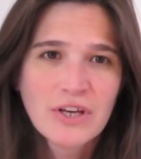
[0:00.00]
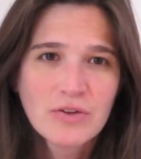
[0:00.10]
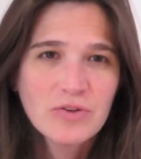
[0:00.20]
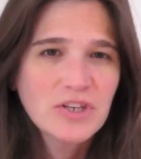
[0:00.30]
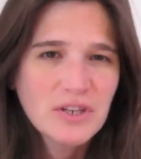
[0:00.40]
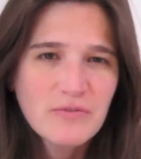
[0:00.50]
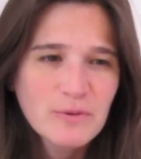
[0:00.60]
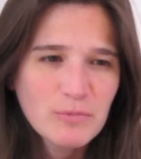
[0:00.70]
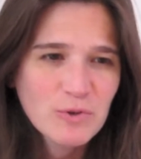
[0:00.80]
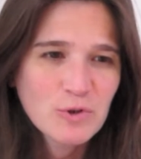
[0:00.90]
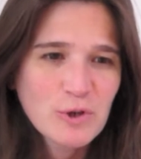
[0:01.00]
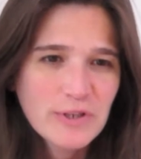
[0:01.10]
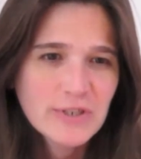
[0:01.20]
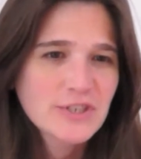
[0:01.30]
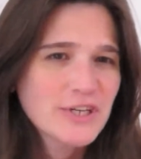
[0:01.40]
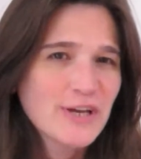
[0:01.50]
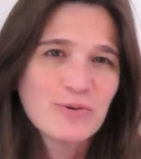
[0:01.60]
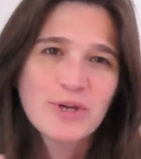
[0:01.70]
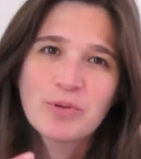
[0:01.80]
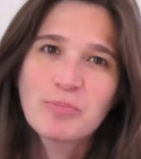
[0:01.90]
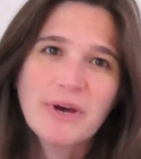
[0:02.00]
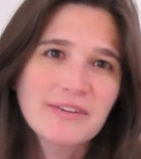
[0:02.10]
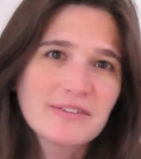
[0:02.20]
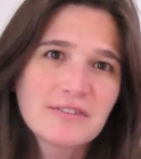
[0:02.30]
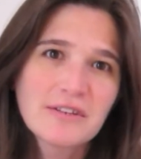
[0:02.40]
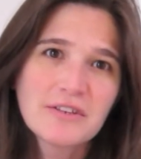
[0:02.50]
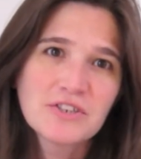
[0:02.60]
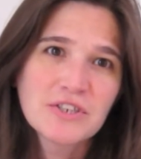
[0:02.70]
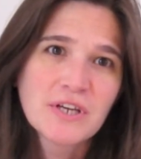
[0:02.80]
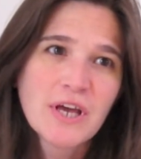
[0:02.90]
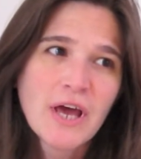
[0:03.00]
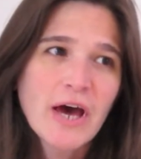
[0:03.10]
you give them your knowledge and you get back this energy.